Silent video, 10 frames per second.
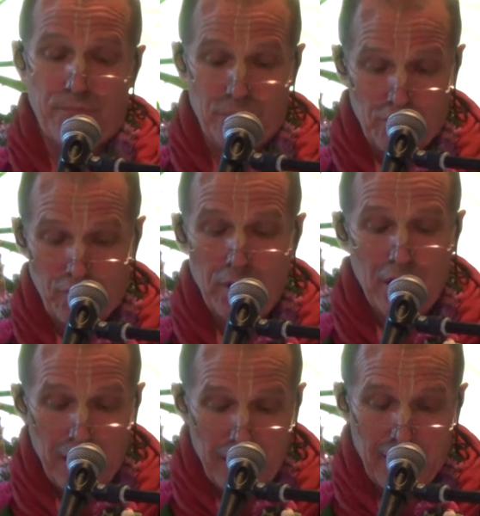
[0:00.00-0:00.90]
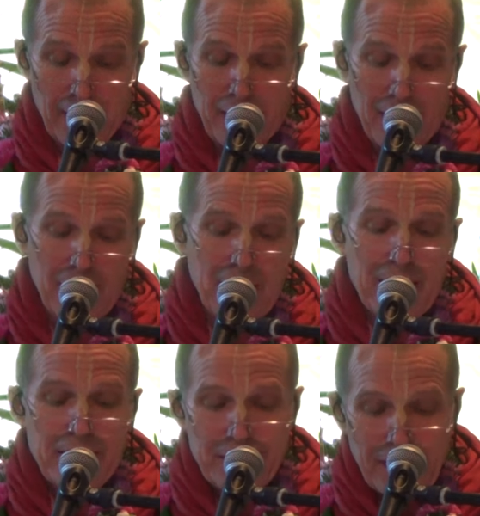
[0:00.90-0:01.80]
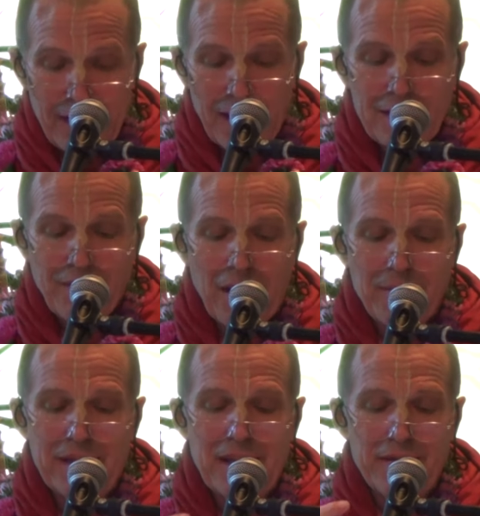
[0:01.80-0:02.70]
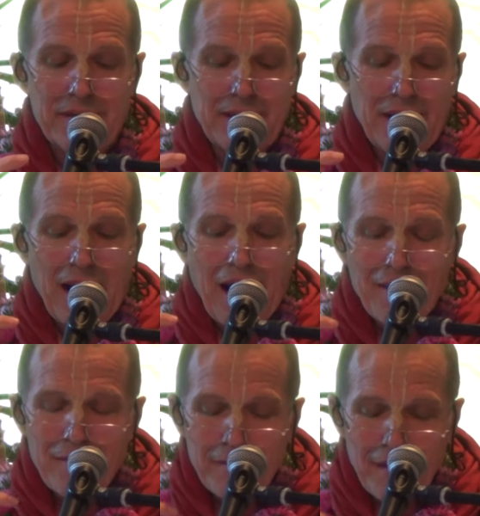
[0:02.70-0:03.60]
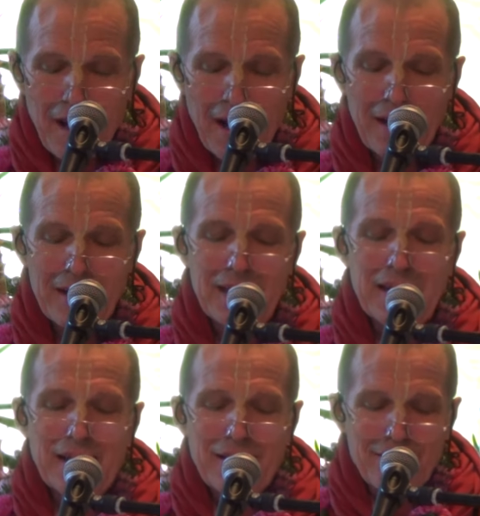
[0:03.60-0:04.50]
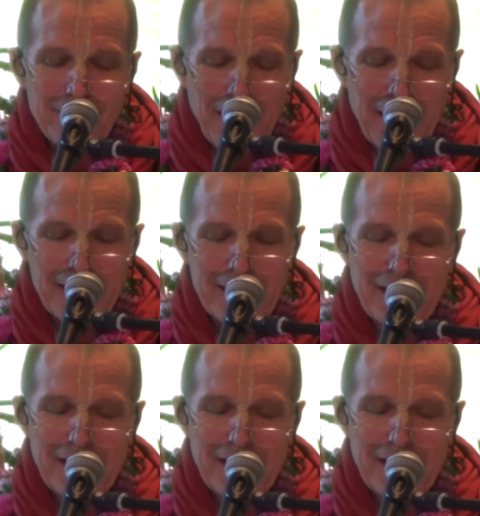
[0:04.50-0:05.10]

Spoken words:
So Sridhar Swami gives a very, very